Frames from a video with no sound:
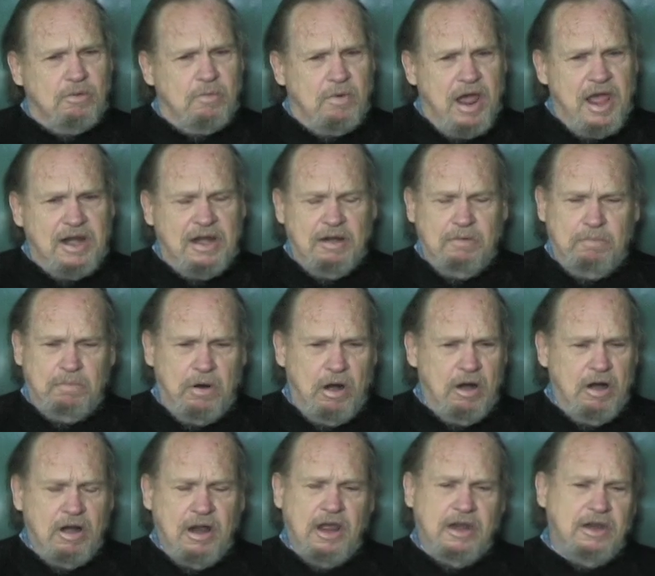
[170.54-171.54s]
the writing
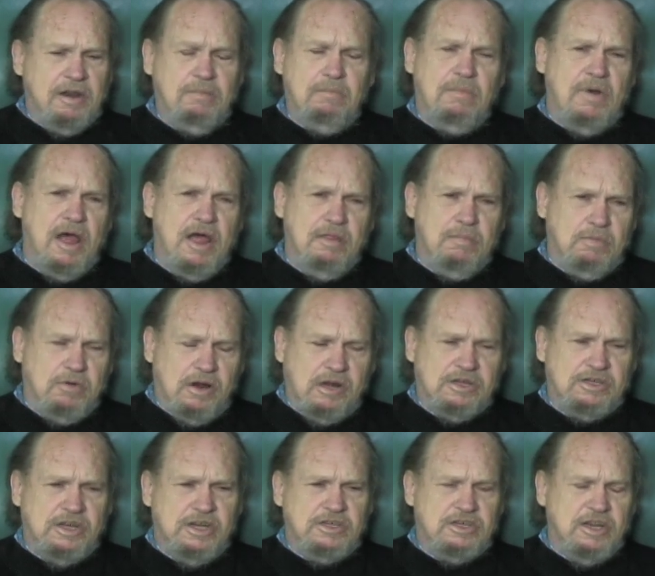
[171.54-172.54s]
part. I didn't mind
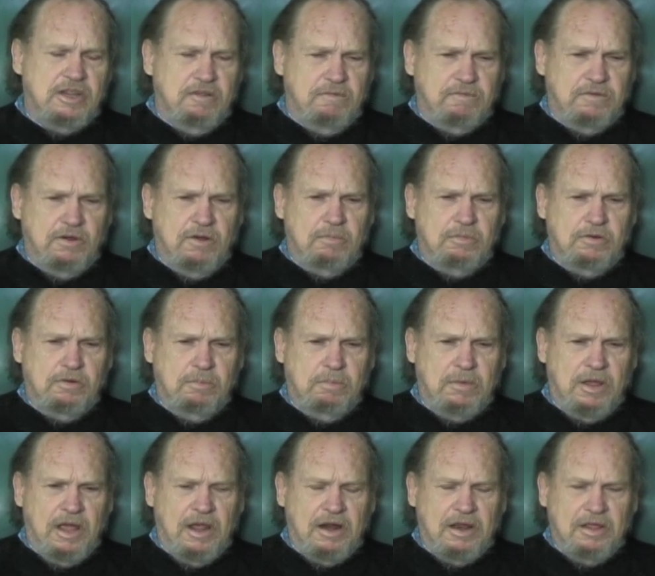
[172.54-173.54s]
processing the film too
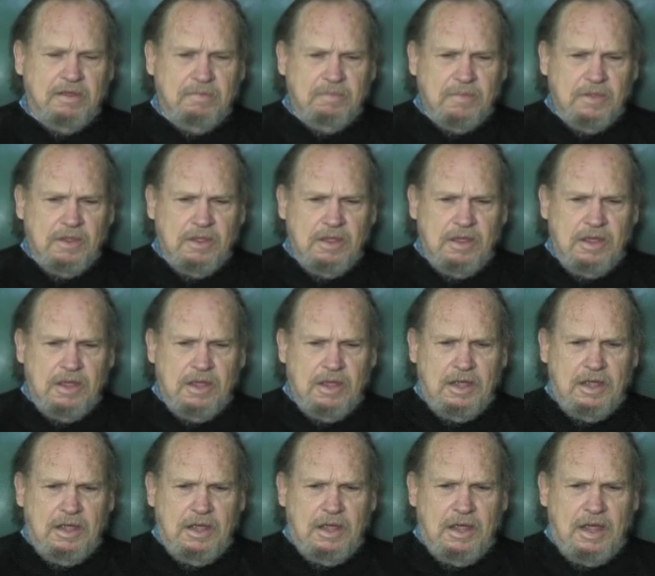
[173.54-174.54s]
badly.
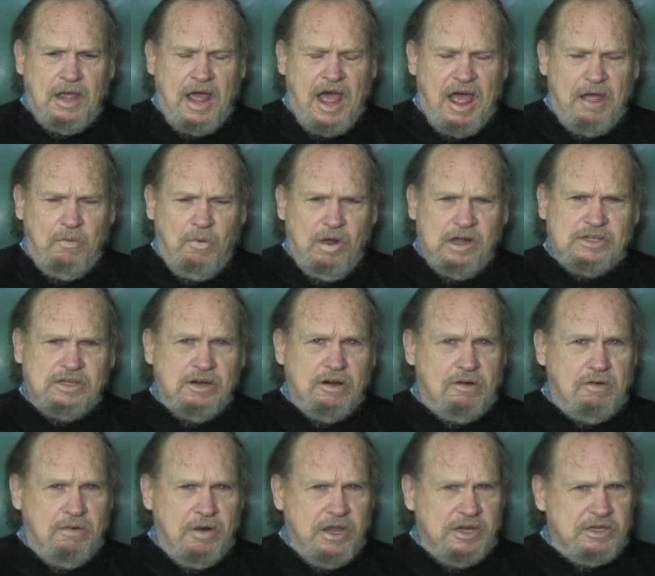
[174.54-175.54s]
I
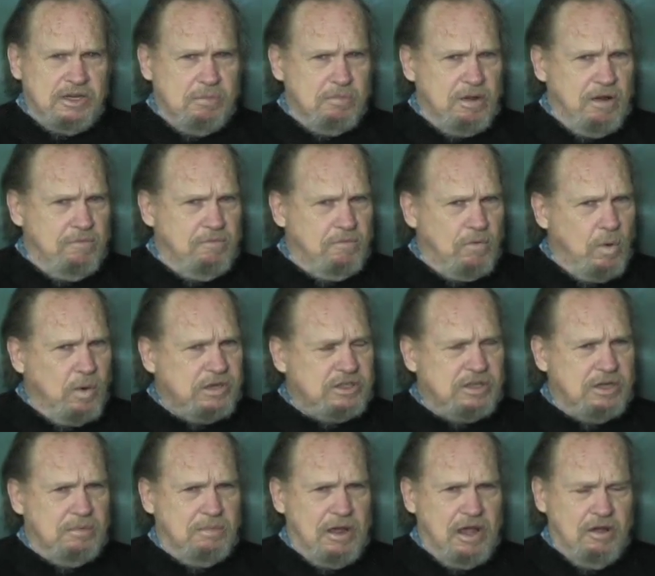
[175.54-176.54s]
wasn't crazy about
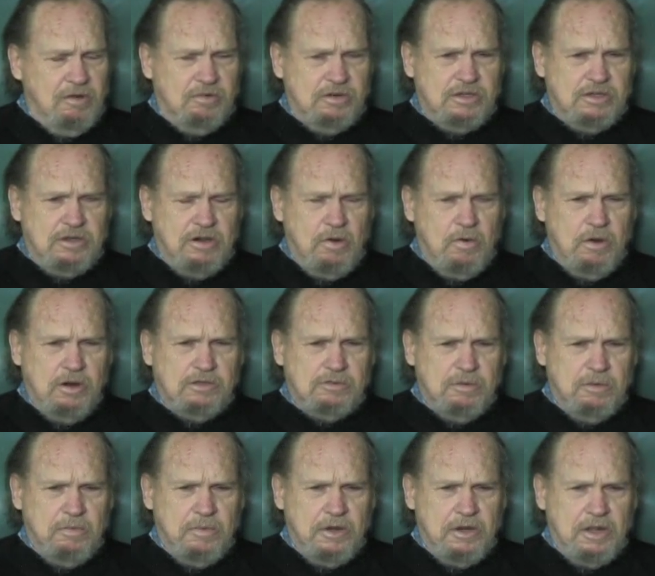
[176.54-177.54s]
voicing my own stories
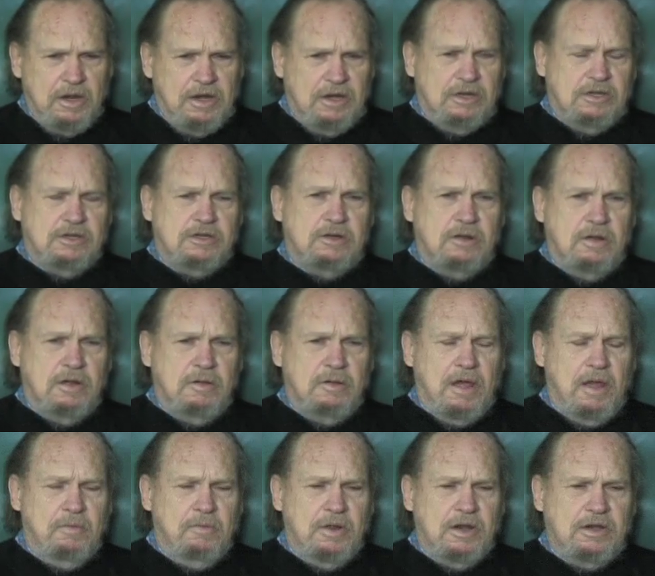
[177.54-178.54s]
when we did it, and so
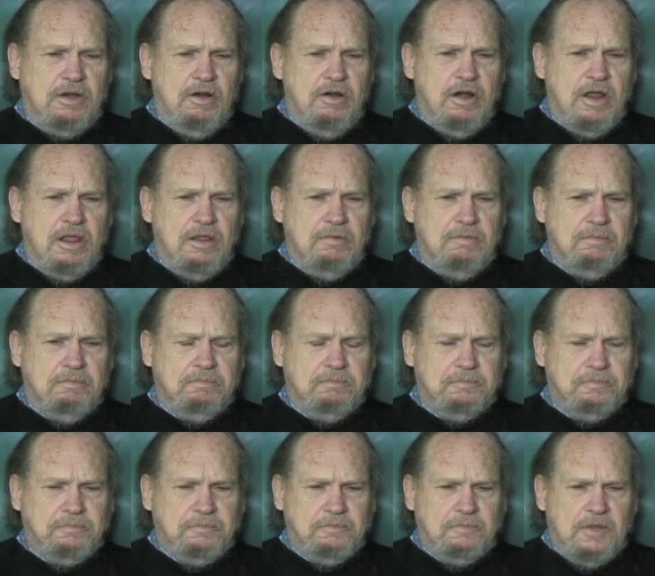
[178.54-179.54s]
I went to Ernie
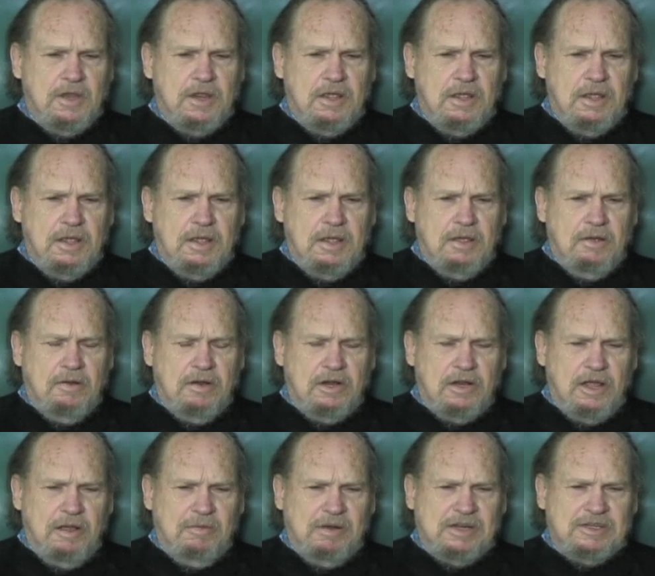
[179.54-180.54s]
one
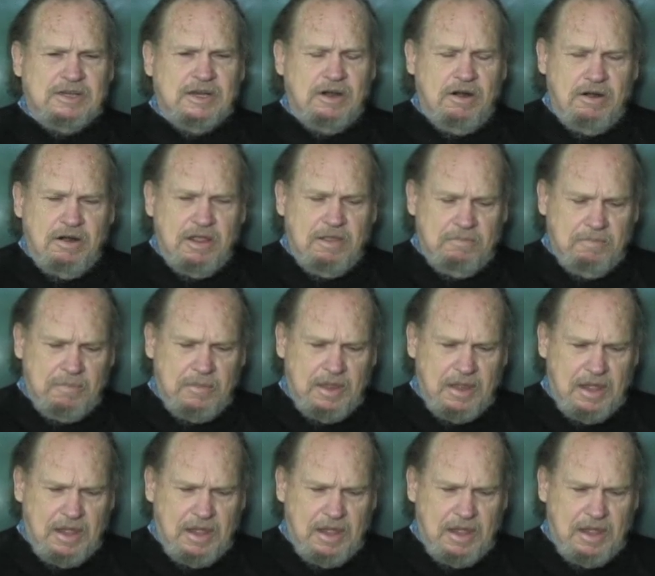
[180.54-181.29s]
time and I said, Ernie,